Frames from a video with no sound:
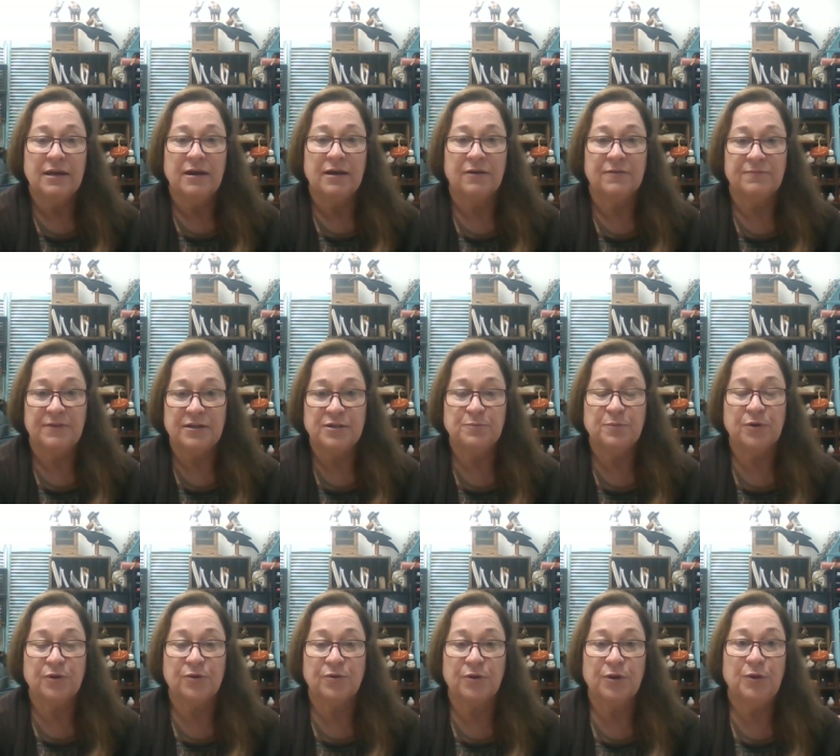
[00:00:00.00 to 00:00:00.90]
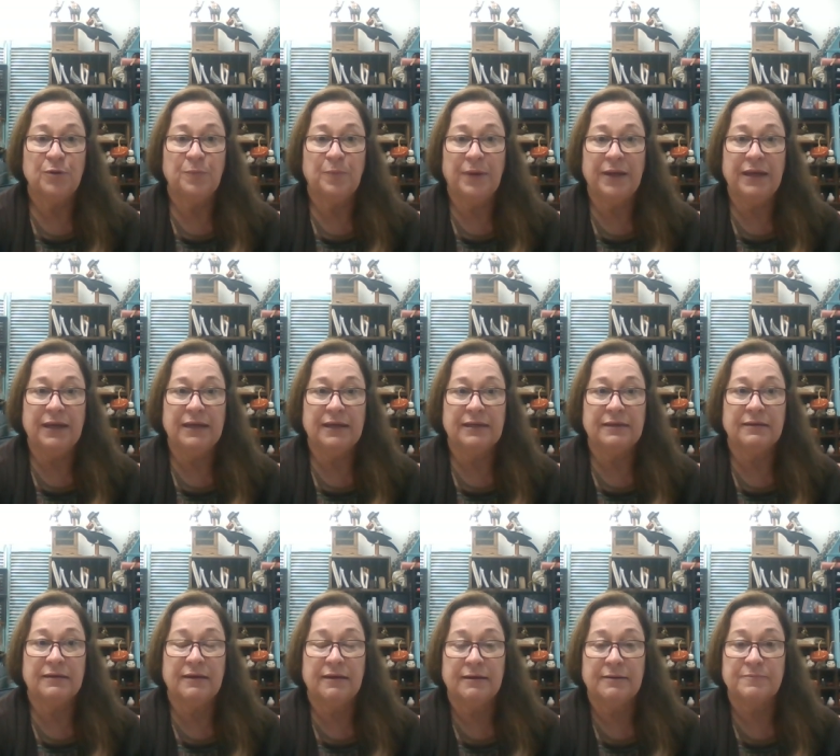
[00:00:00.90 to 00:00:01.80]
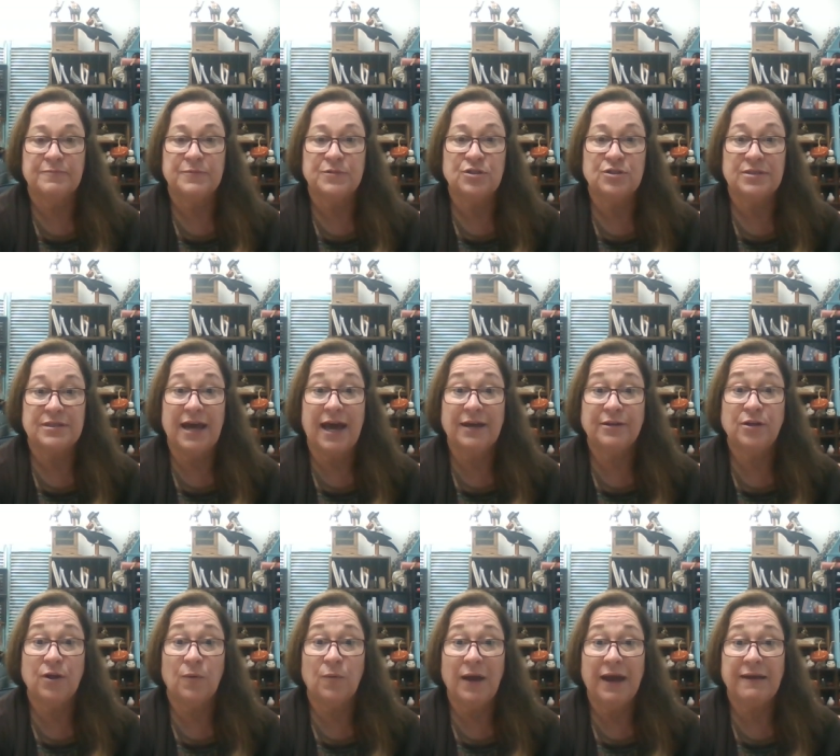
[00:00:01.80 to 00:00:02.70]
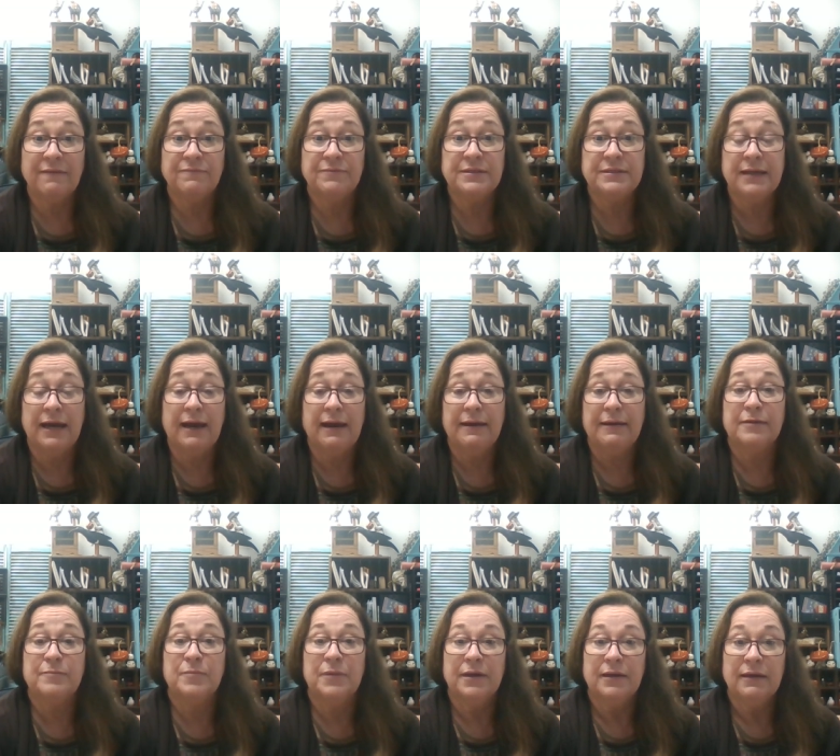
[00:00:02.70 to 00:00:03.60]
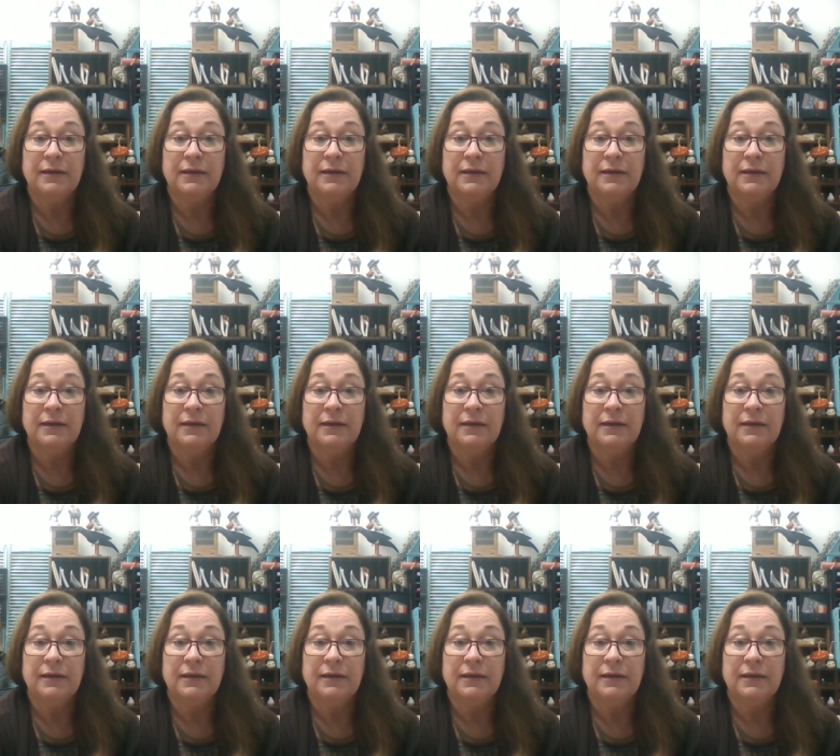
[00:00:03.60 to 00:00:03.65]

our Facebook group, and um, just I don't have the time.